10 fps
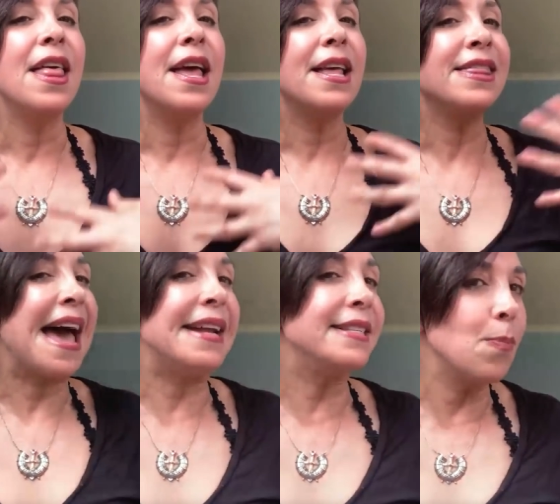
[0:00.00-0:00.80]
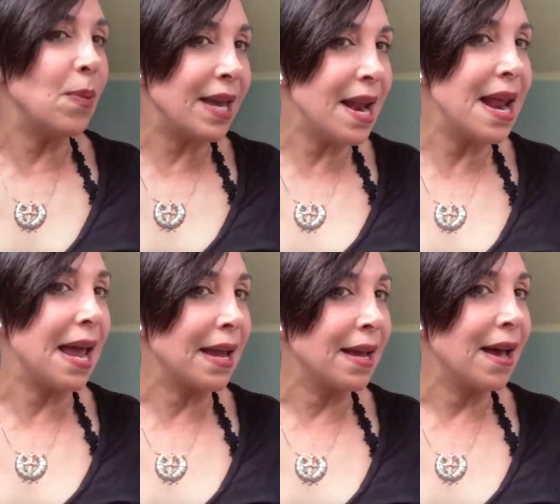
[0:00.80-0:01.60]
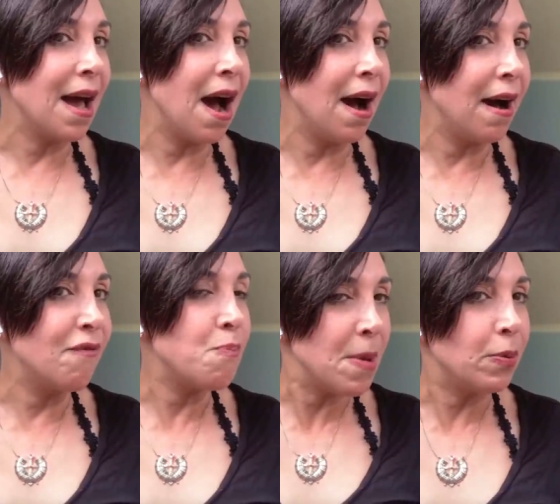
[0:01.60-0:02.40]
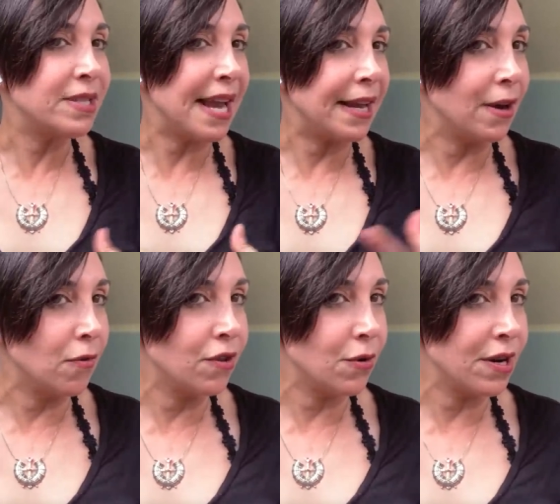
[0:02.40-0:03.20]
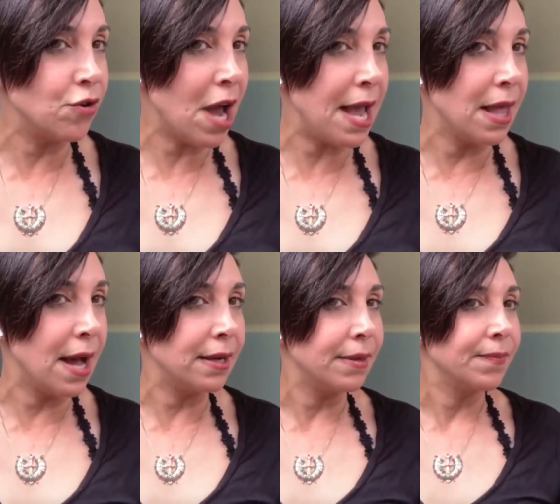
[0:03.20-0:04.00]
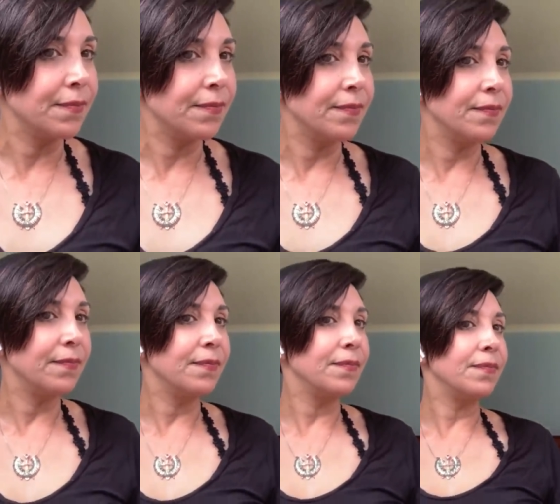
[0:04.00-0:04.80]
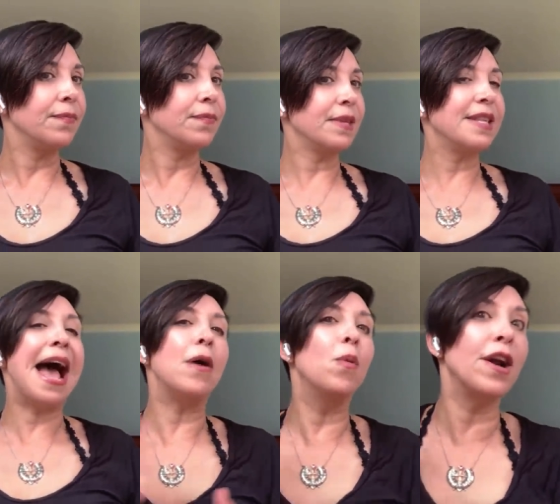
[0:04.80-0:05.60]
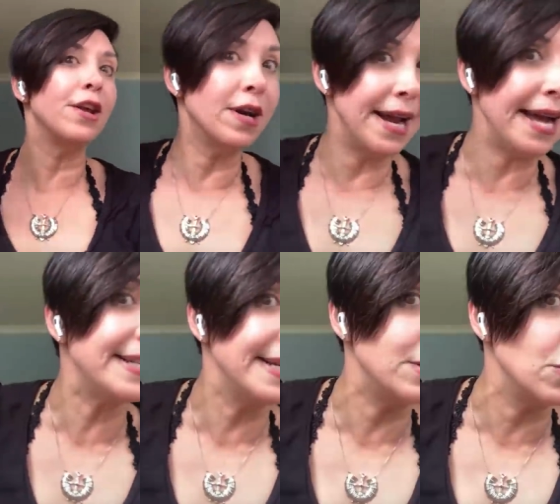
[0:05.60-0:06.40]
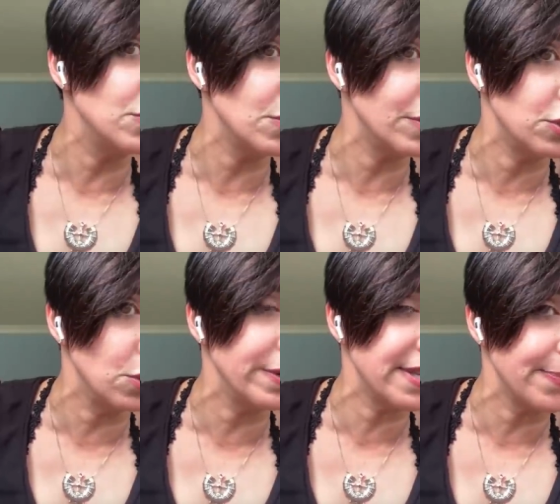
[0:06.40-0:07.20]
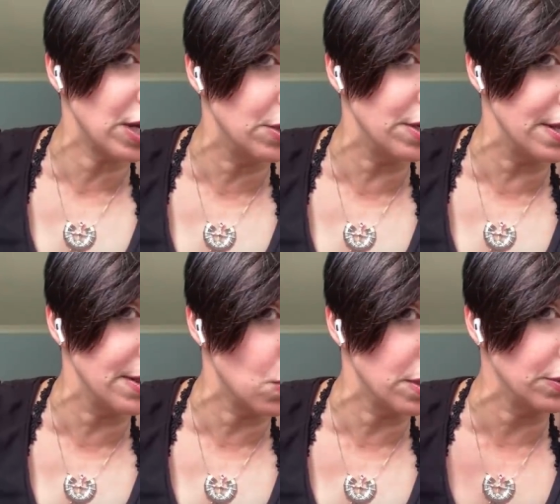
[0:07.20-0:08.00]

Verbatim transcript: That is the beginning of people taking over their inner dialogue now what are you connecting it to so it's doing something good in the world